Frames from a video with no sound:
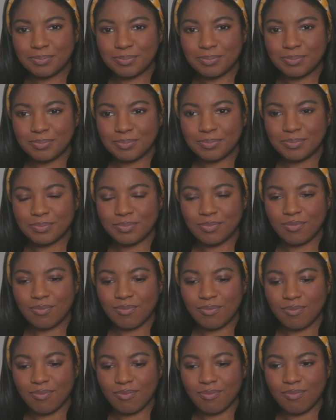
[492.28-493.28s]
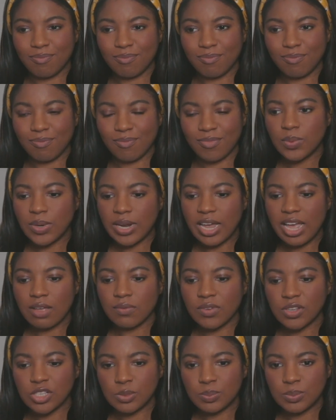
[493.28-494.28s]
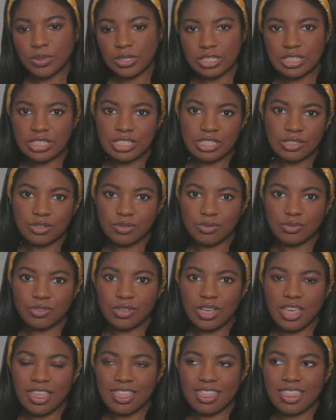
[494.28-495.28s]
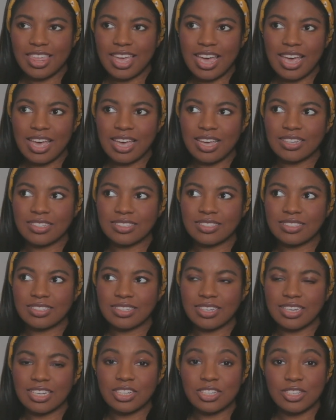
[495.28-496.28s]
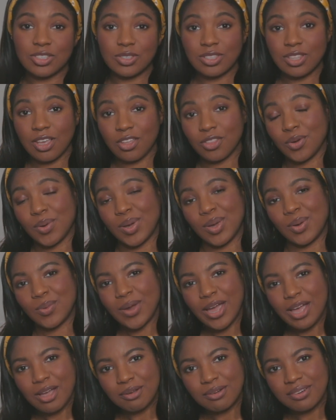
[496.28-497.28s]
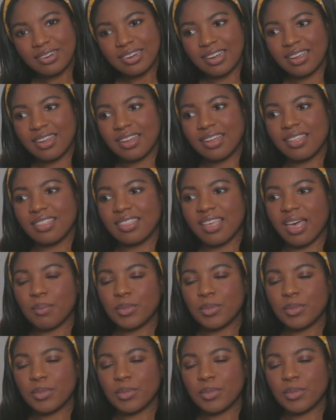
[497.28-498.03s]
I think our society would have us believe that it is the other way around, that